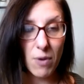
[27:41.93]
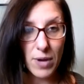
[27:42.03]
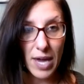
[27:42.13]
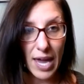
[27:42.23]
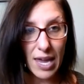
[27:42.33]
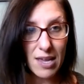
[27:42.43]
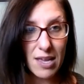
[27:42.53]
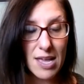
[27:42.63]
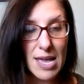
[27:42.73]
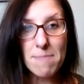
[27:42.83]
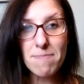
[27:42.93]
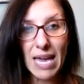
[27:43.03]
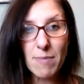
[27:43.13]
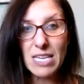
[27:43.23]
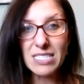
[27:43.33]
Okay.
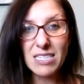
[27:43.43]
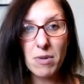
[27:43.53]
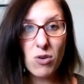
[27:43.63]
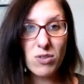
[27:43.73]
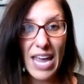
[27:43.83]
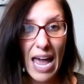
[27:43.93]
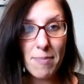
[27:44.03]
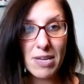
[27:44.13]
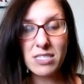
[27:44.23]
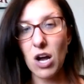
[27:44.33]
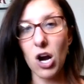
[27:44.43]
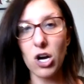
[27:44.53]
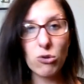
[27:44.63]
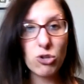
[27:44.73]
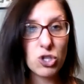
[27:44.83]
Maybe some of those habits are
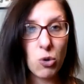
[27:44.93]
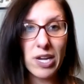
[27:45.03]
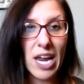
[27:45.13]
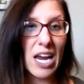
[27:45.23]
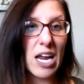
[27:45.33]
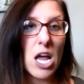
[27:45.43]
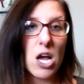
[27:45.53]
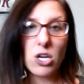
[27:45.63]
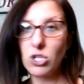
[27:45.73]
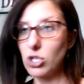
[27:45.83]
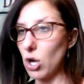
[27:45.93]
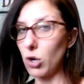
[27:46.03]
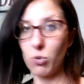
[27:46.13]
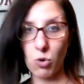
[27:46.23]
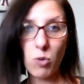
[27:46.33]
you join a
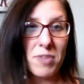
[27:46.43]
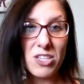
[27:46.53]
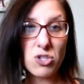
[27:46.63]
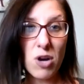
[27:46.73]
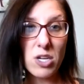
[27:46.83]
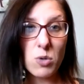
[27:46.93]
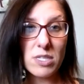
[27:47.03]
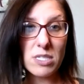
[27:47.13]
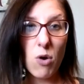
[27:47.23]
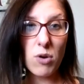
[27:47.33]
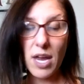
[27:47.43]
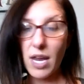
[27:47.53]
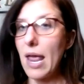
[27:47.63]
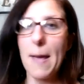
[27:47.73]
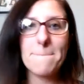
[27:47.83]
group that's trying to quit smoking.